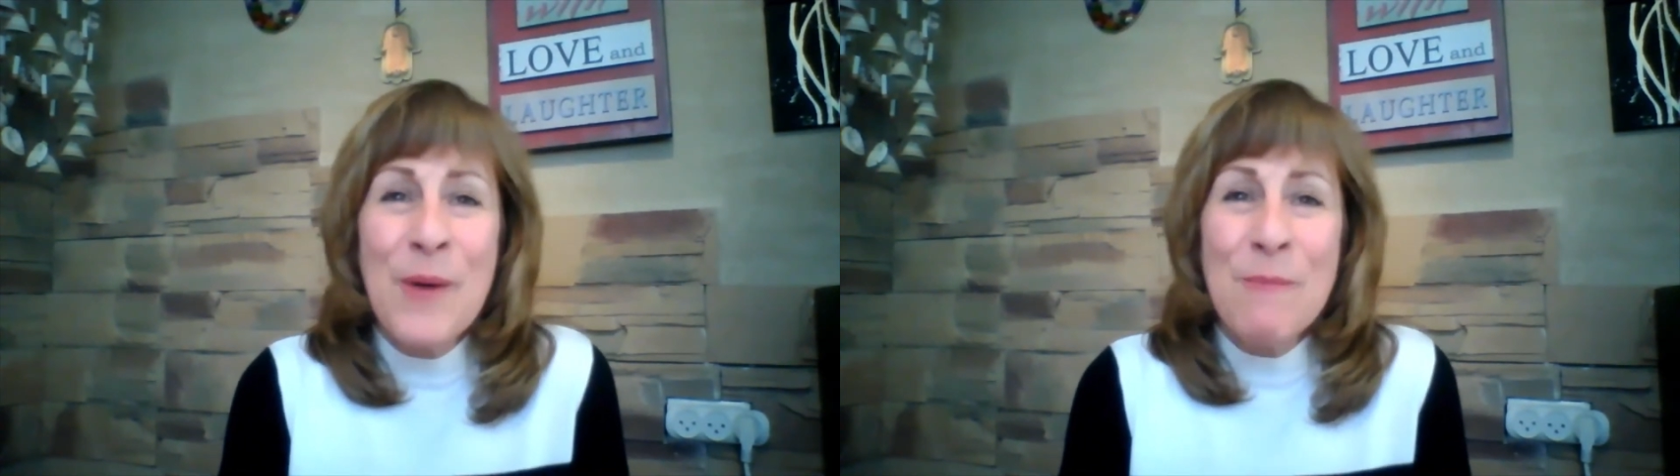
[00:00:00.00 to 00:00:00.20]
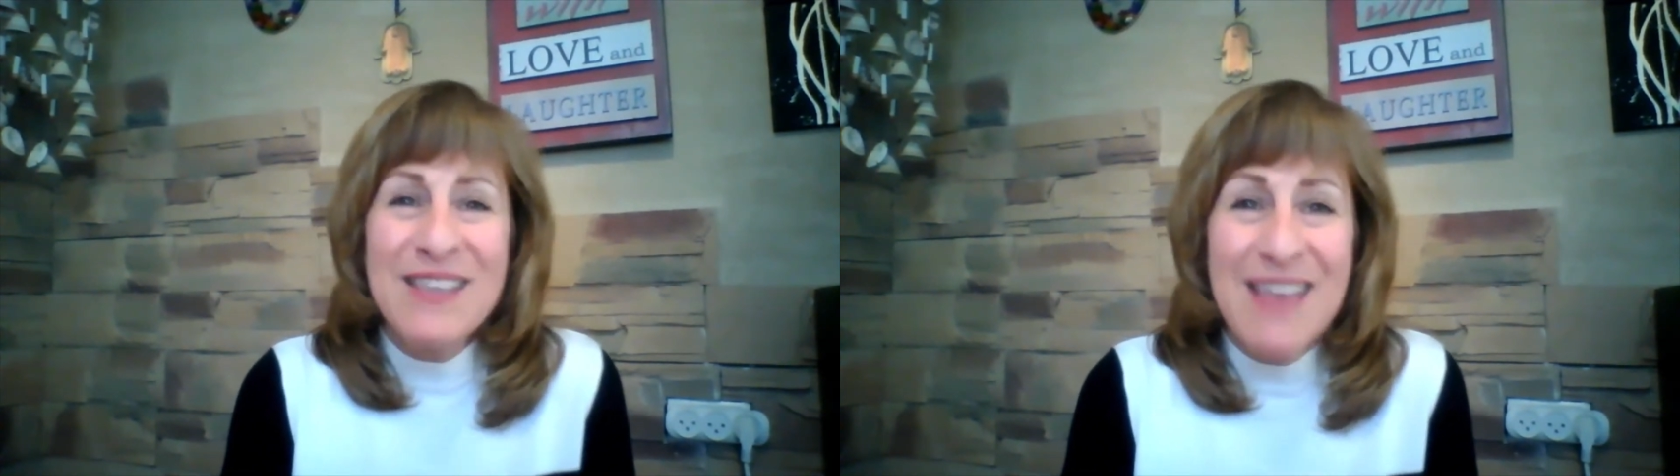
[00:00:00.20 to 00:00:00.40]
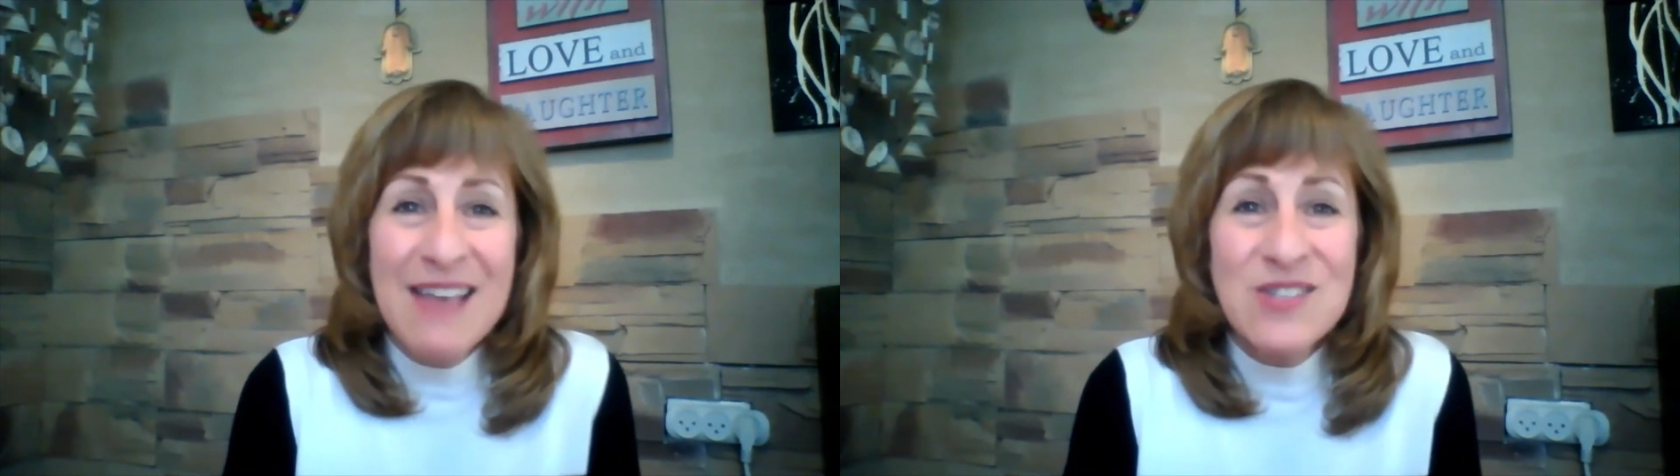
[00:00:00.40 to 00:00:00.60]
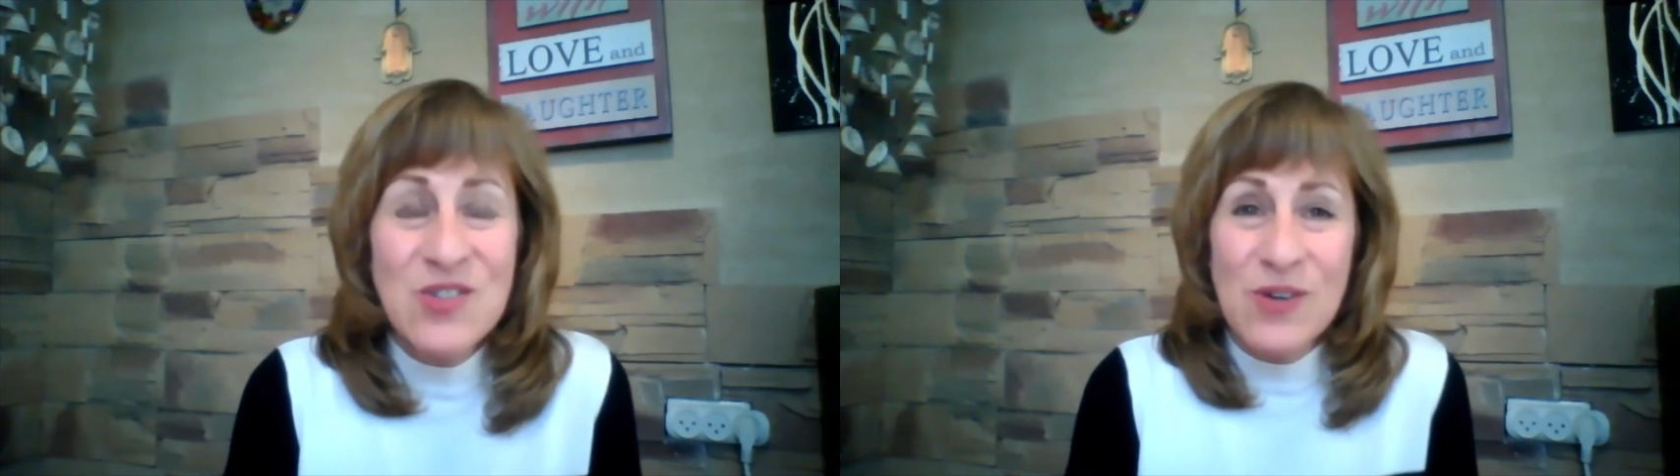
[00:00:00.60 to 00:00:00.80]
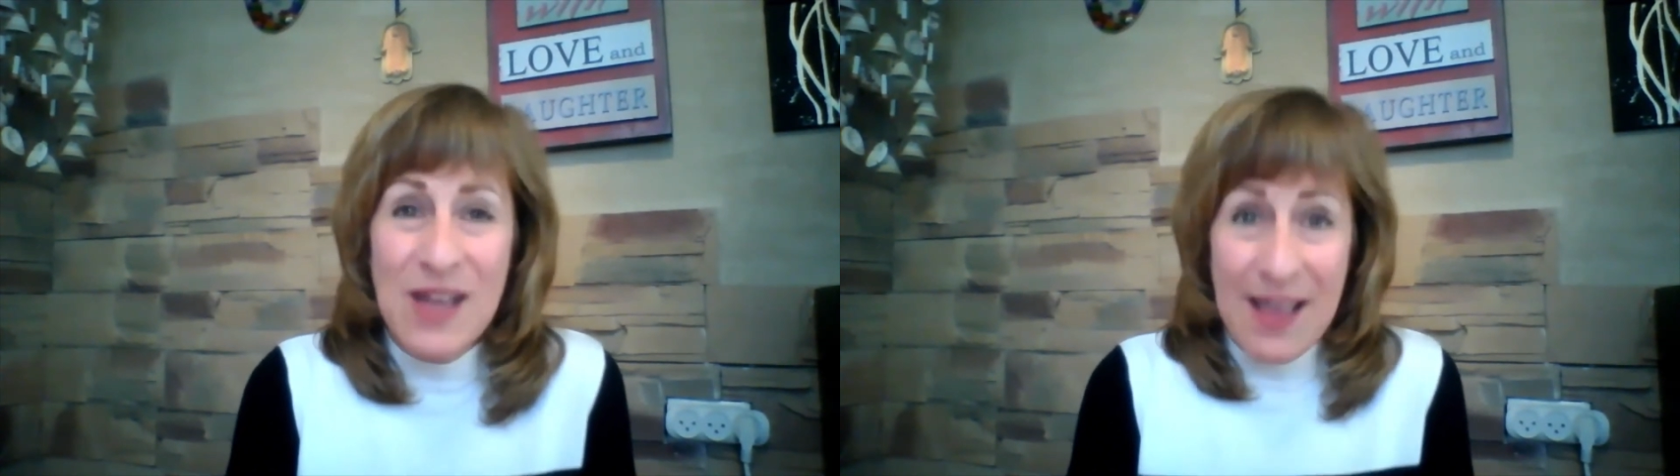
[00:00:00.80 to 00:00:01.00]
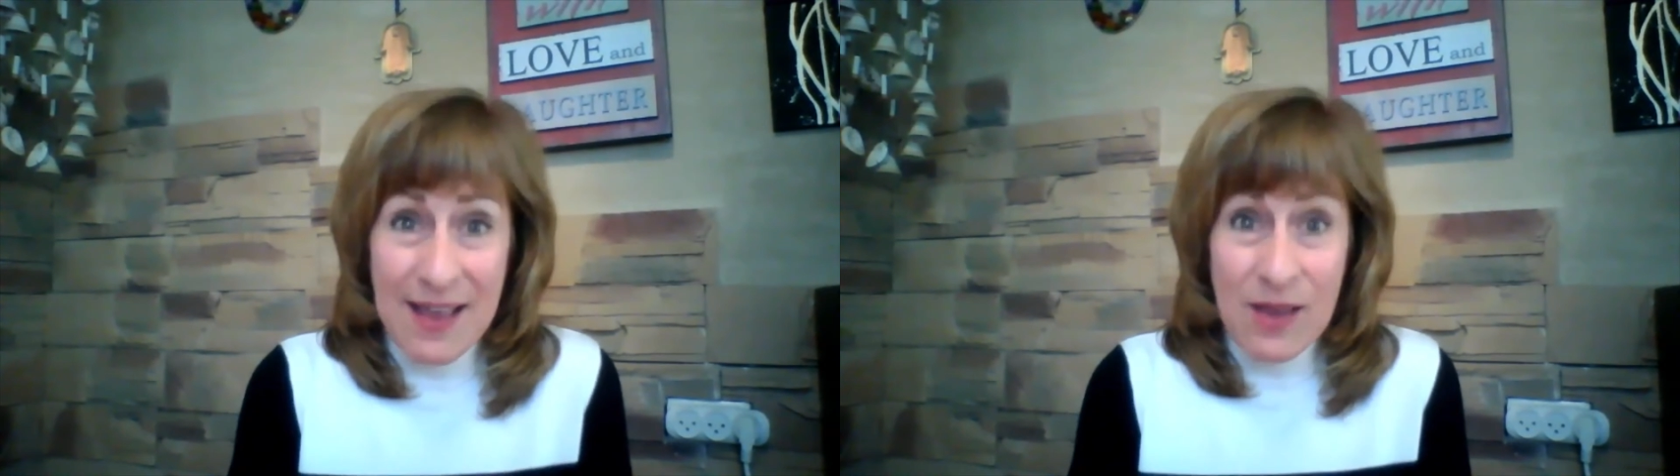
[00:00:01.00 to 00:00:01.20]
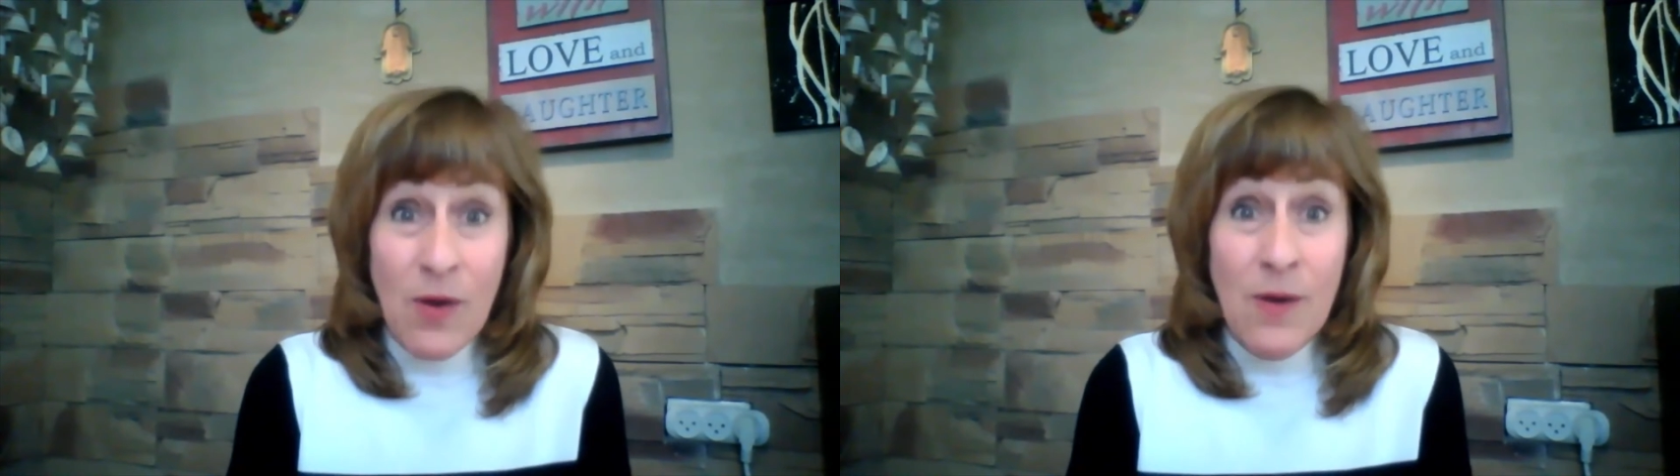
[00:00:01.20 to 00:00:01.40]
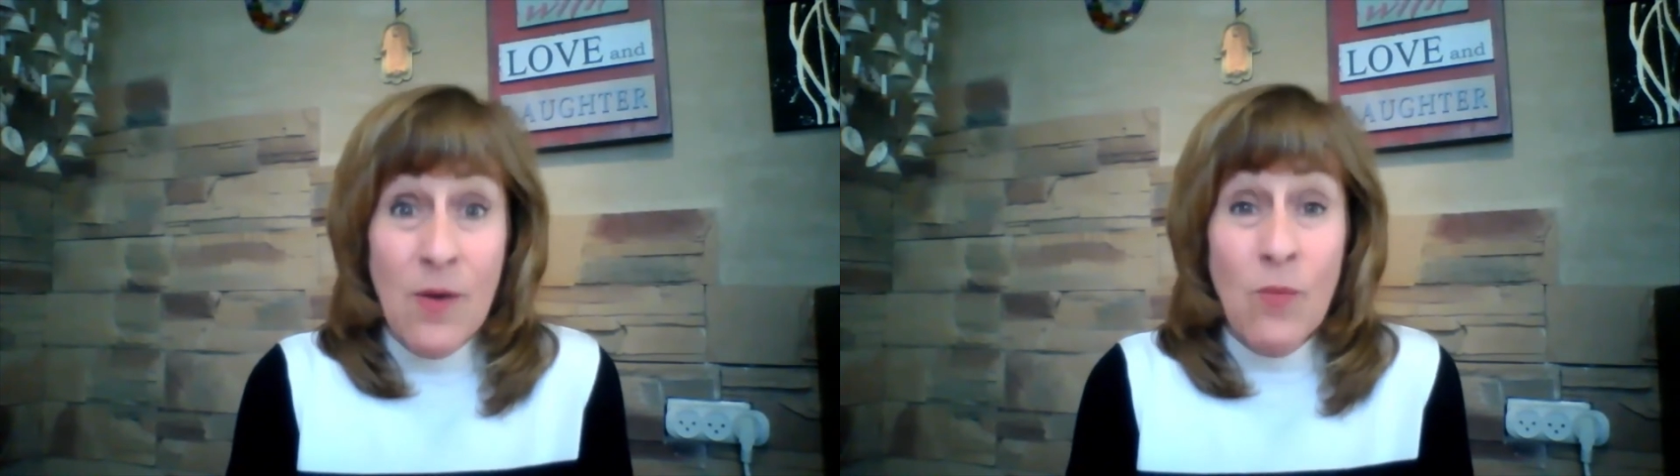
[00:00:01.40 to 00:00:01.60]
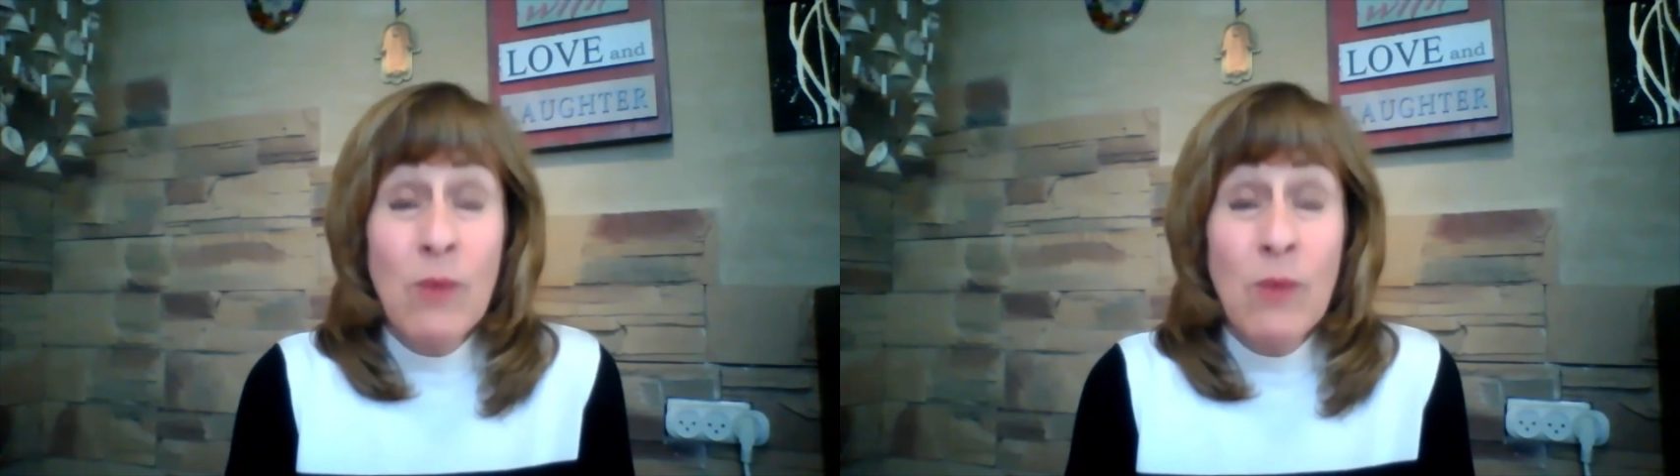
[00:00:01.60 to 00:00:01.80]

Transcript: But yesterday, we